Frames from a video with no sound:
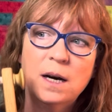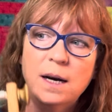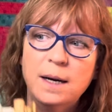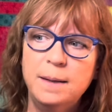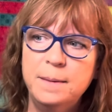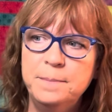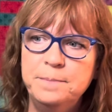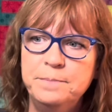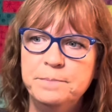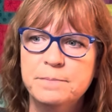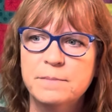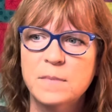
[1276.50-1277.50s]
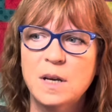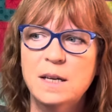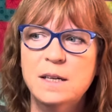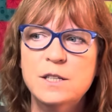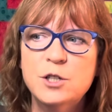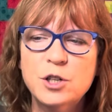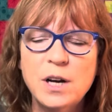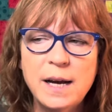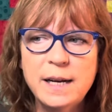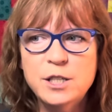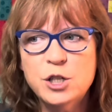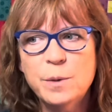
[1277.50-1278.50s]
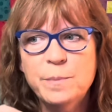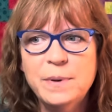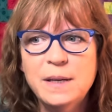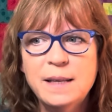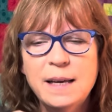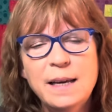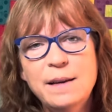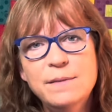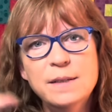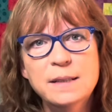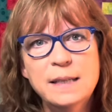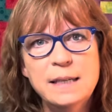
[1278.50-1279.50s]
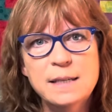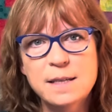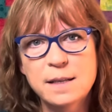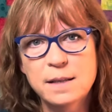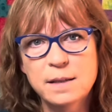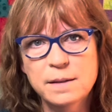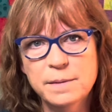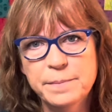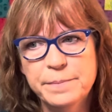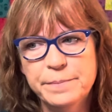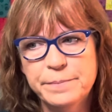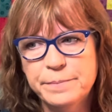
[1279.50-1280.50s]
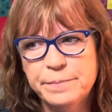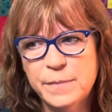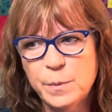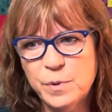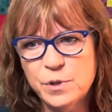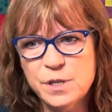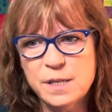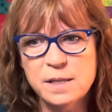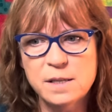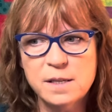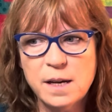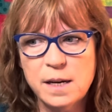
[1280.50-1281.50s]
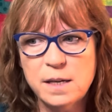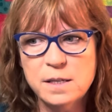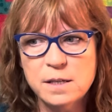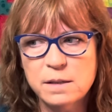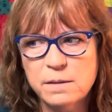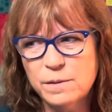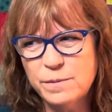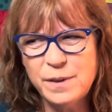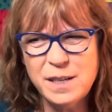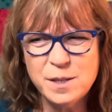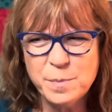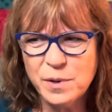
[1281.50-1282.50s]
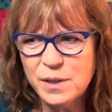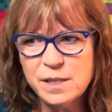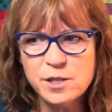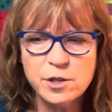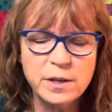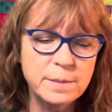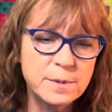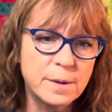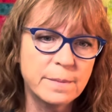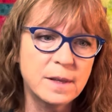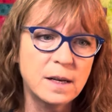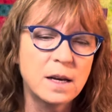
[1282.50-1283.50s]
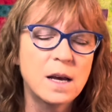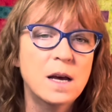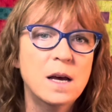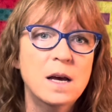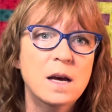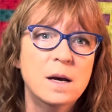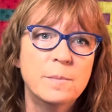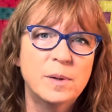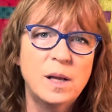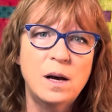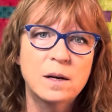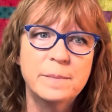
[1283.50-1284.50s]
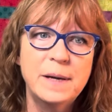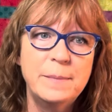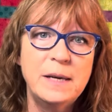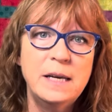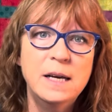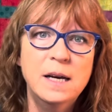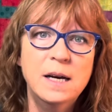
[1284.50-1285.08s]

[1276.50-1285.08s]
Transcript: Um, and I tried jumping, they gave the link to the, the person's site or Facebook, Instagram, something blog maybe.